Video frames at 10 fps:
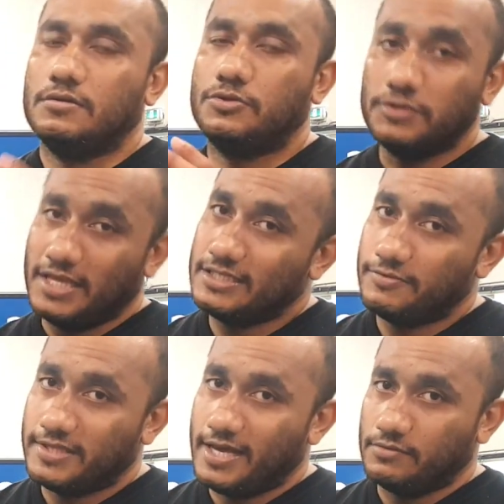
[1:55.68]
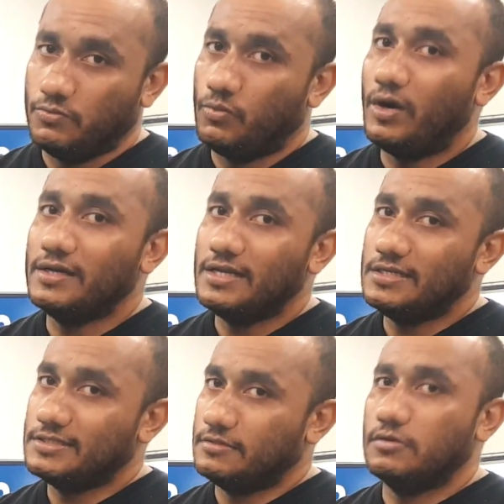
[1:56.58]
Two things with that. One
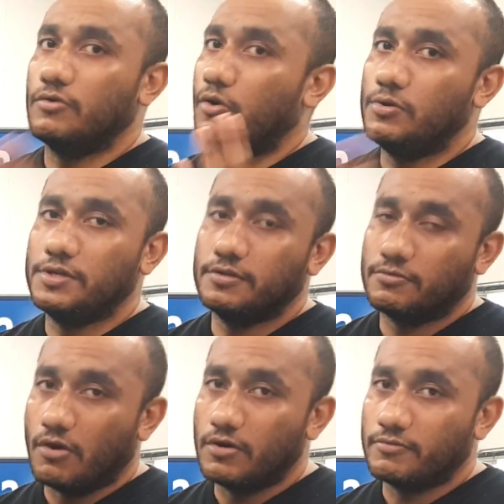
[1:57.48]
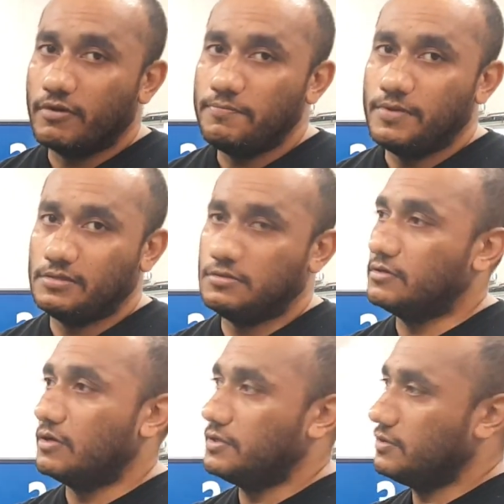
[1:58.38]
is you're holding the wrong grip. It's
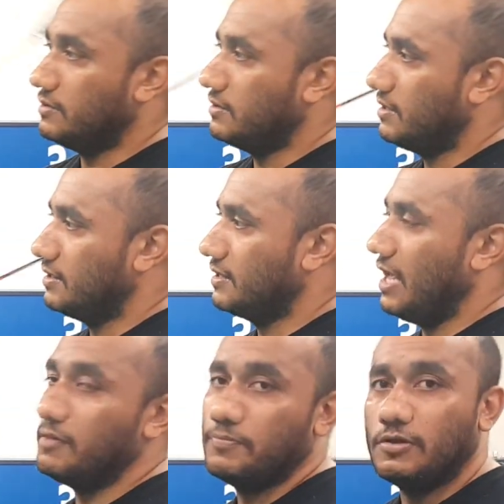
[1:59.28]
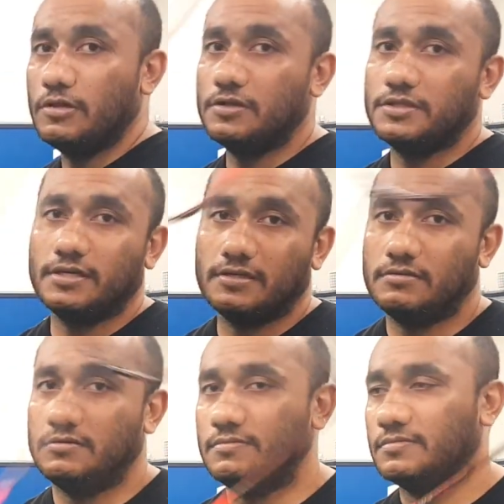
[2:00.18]
not going to help you learn the
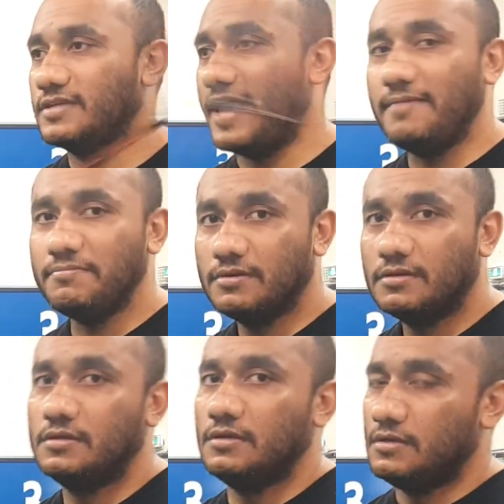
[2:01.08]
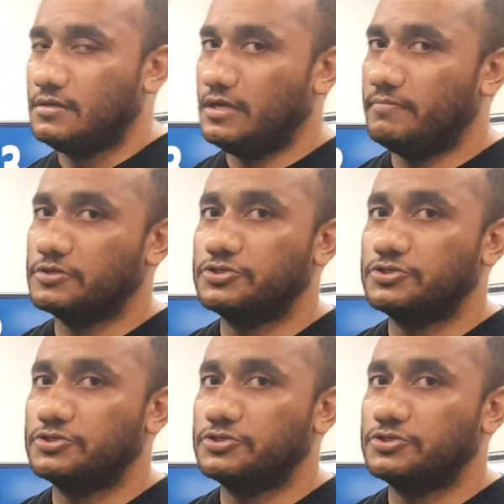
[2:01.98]
game. Number